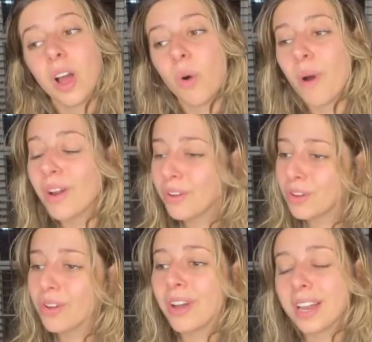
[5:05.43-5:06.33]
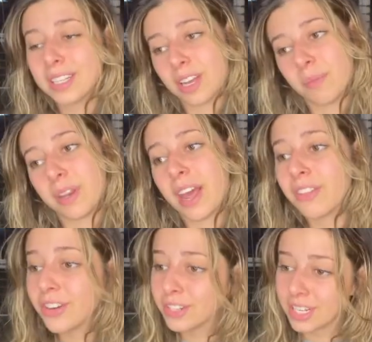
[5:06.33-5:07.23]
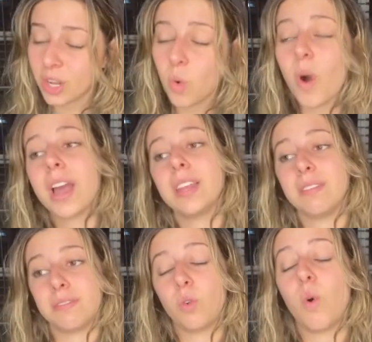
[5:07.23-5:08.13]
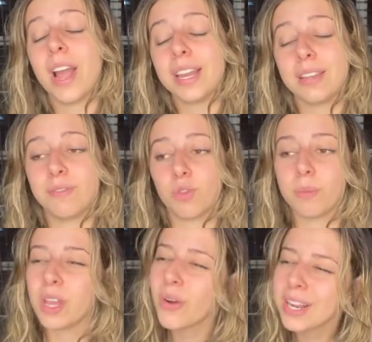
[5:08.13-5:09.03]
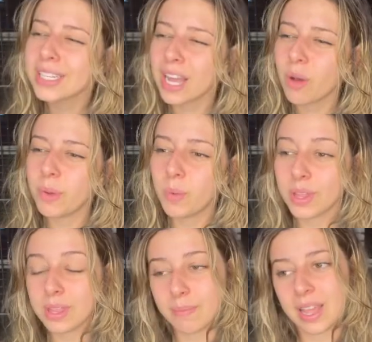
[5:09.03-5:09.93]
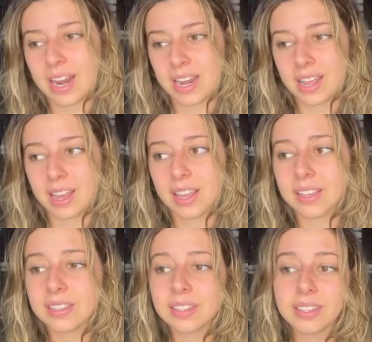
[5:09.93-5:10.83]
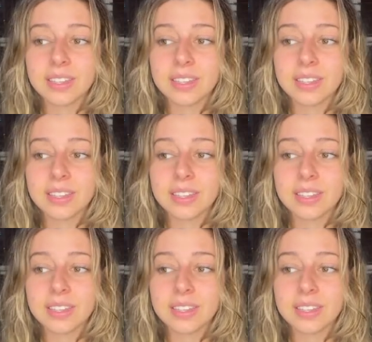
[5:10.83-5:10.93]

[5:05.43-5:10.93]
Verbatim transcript: Why don't you go ahead and tell me, now that you're sitting quietly, quietly for me, go ahead and tell me what the main idea is.